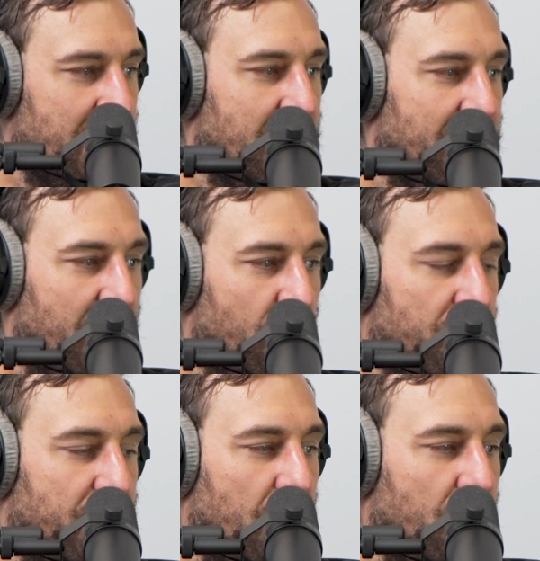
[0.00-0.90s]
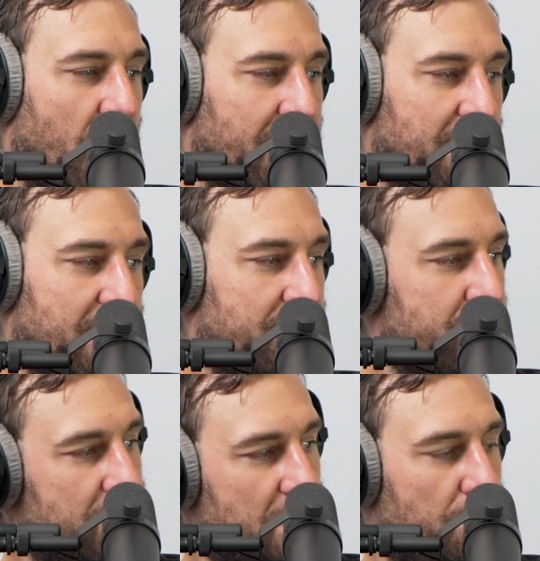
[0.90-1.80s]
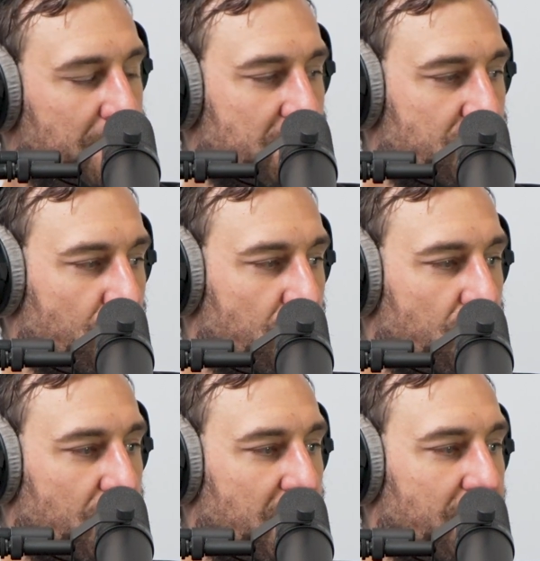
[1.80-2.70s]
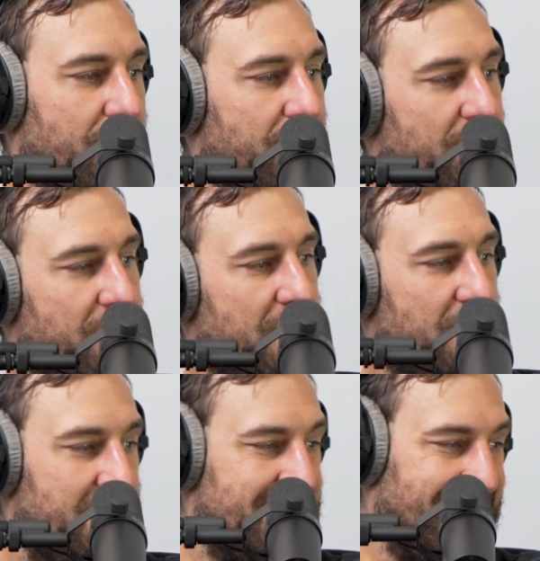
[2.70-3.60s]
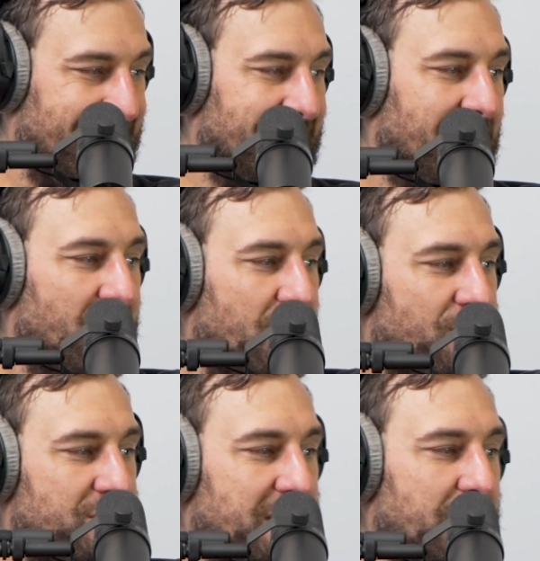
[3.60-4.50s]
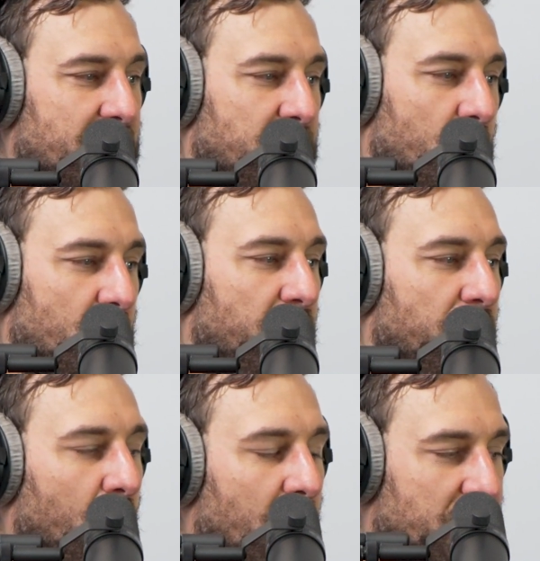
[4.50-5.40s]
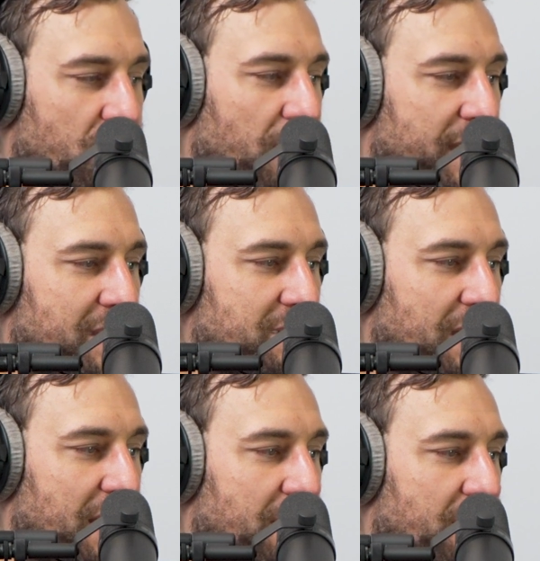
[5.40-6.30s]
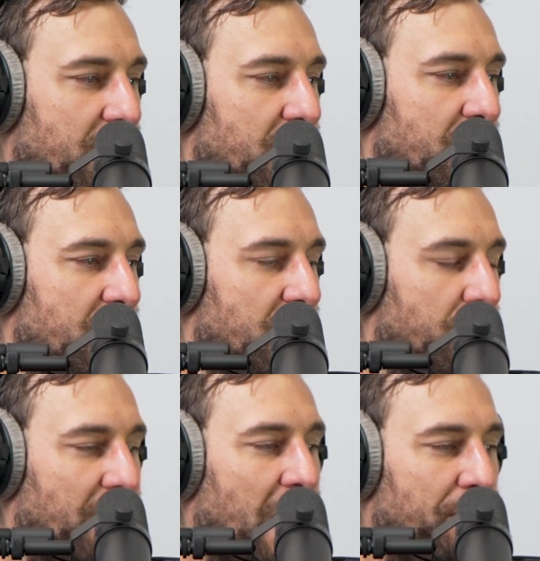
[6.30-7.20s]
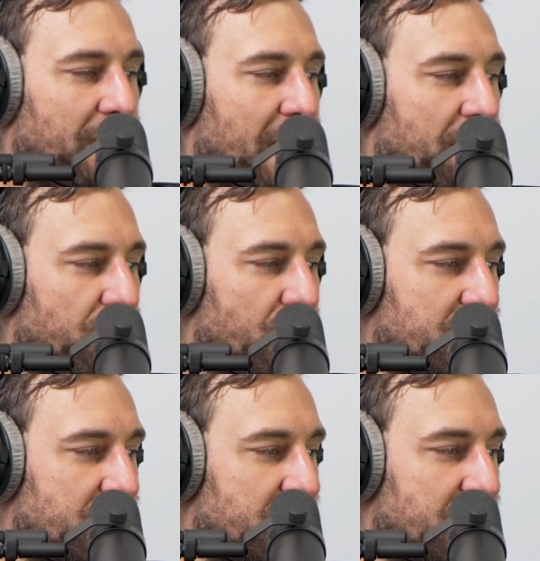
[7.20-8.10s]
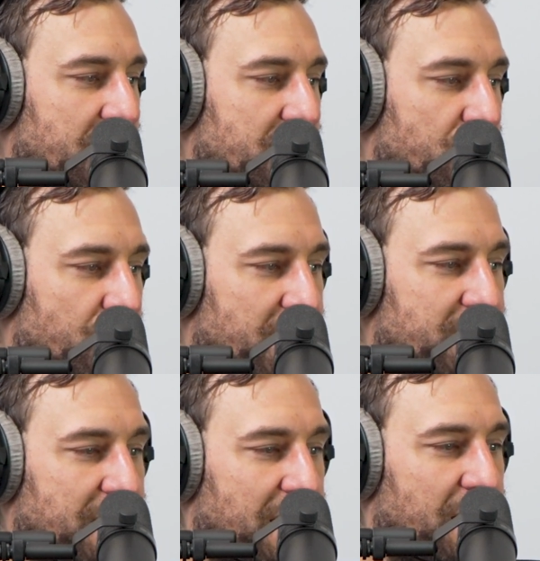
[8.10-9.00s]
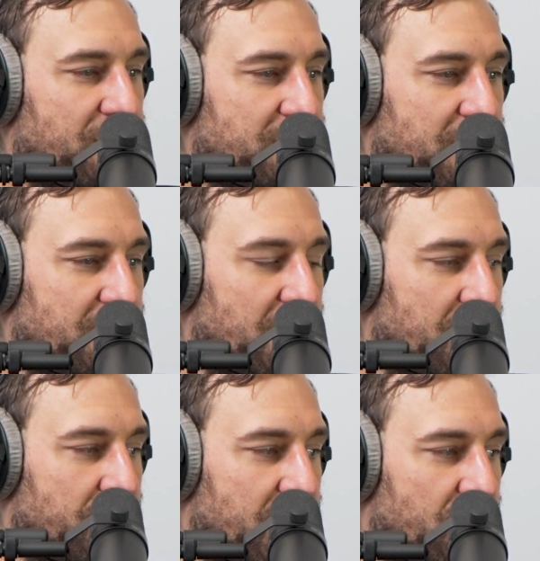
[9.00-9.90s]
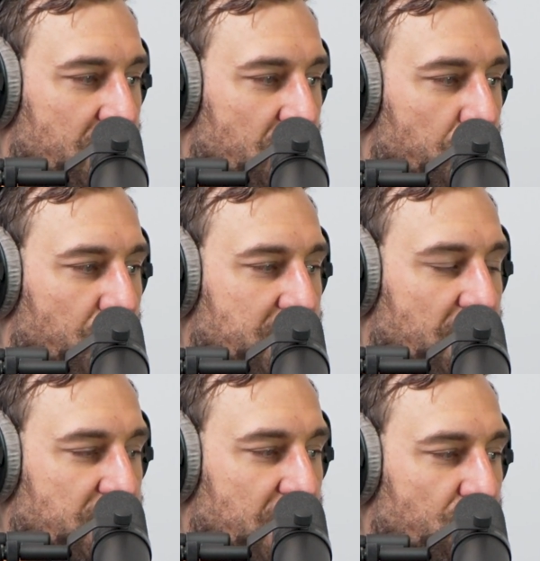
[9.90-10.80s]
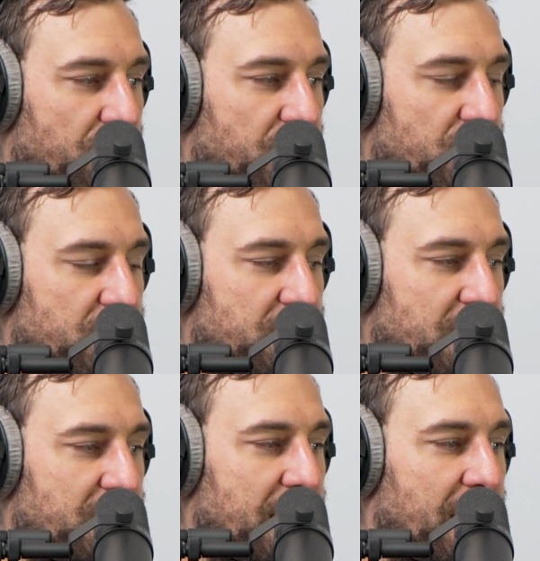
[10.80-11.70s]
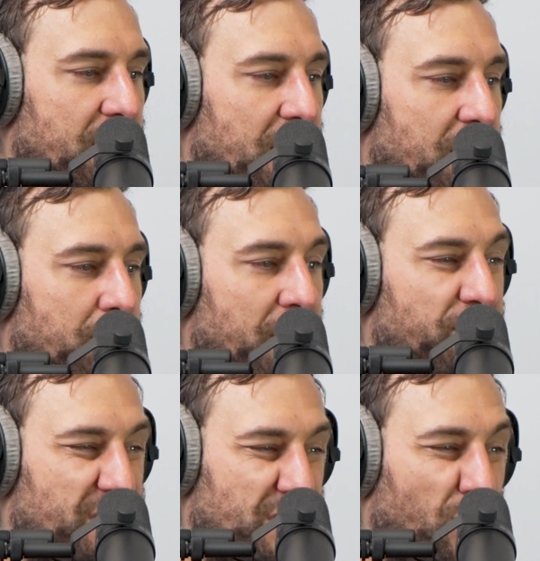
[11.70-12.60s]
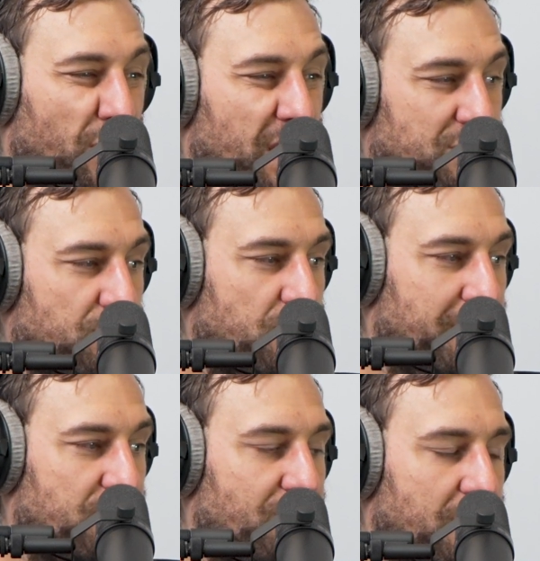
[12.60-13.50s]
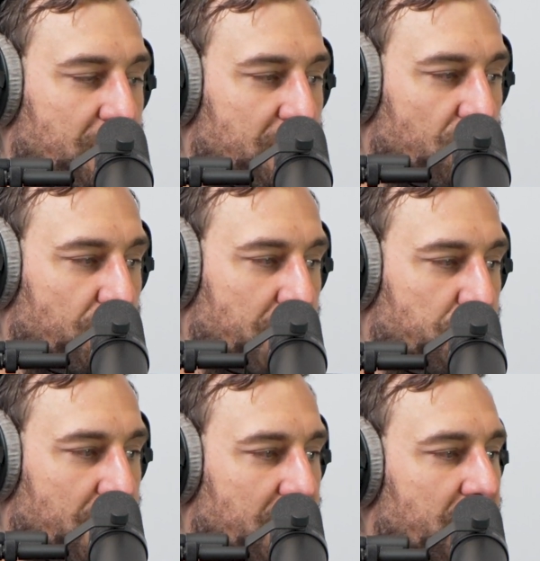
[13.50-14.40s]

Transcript: they'll likely be a 2-3 seed. I don't see them falling to 4. I think the Lakers are going to be up and down for the rest of the season to an extent. I just think they've got a pretty tough schedule to finish the season out. Memphis has also been struggling a little bit, but